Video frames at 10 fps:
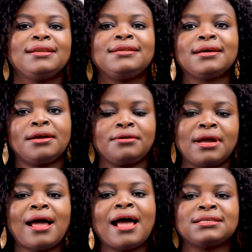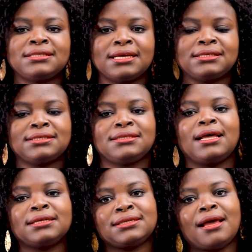there are assets
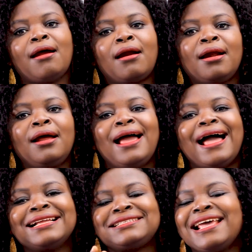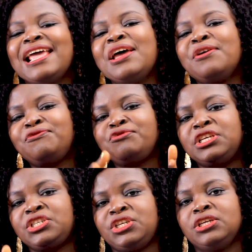that are at every
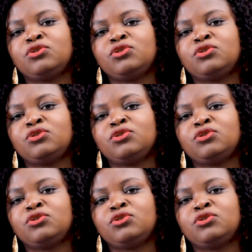stage.